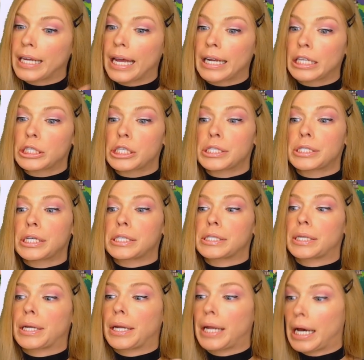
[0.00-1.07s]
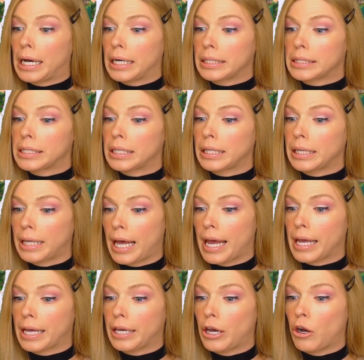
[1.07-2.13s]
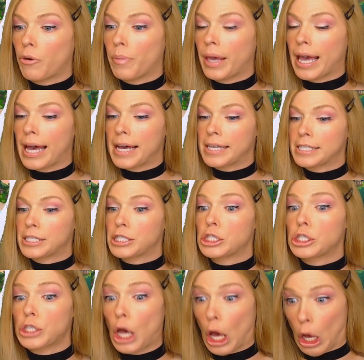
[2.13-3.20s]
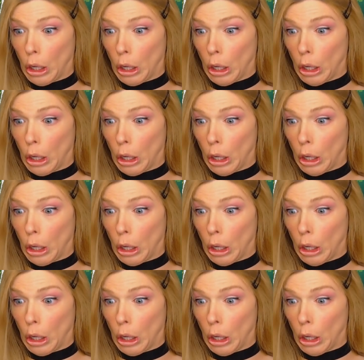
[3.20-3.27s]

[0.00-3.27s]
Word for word: And it just does not like OBS. So